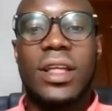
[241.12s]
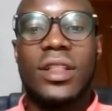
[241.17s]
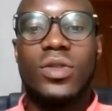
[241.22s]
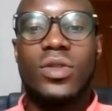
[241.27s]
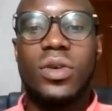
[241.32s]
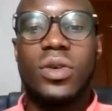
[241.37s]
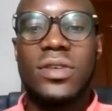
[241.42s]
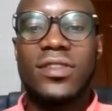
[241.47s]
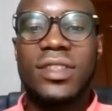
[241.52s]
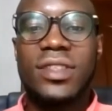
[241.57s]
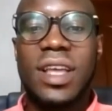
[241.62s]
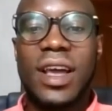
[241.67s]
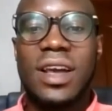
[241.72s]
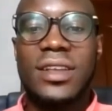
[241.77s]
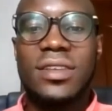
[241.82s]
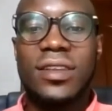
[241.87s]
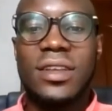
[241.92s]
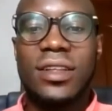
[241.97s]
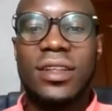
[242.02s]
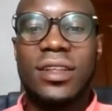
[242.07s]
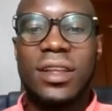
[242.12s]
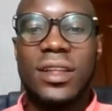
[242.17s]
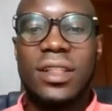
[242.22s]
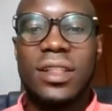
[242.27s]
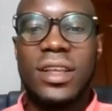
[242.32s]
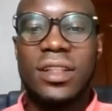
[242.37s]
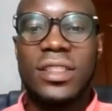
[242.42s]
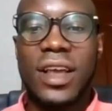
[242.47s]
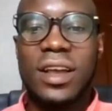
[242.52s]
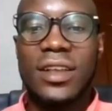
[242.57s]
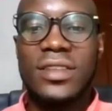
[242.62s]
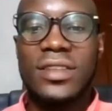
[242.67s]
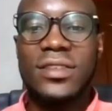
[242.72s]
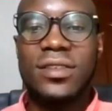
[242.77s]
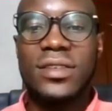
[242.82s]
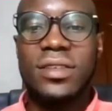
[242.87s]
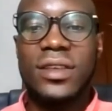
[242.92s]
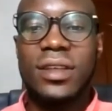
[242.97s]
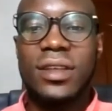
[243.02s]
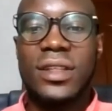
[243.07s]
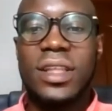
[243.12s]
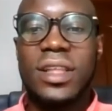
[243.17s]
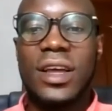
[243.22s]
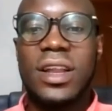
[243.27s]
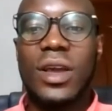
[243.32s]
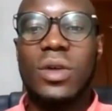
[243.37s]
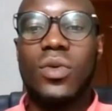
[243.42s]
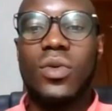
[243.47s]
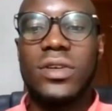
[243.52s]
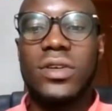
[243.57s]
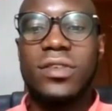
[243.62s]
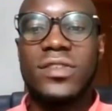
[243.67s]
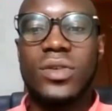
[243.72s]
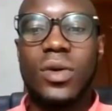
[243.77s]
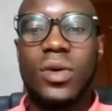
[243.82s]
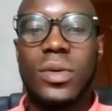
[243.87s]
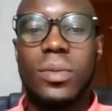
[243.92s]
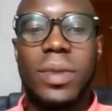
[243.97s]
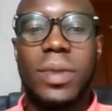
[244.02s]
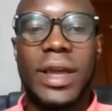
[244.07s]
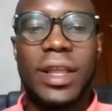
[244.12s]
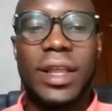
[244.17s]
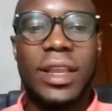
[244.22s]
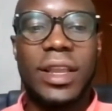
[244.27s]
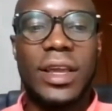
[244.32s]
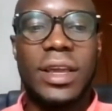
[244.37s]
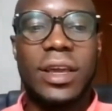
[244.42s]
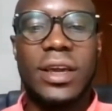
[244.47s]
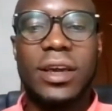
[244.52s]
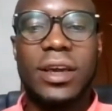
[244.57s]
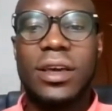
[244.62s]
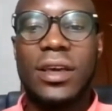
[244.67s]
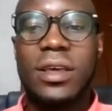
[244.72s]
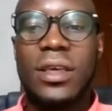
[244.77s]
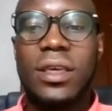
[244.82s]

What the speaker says: The tasks that I was combining